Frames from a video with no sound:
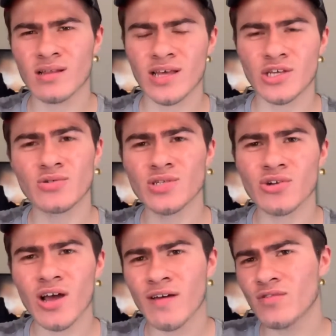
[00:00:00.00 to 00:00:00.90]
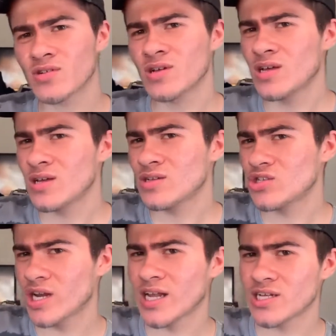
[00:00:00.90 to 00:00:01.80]
like you still have the
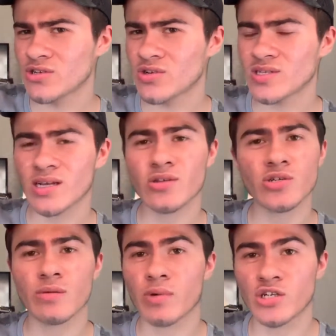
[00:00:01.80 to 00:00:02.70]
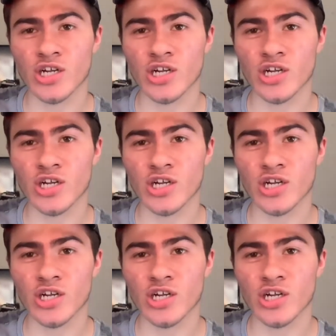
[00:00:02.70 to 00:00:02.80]
straight A students, like there's a bunch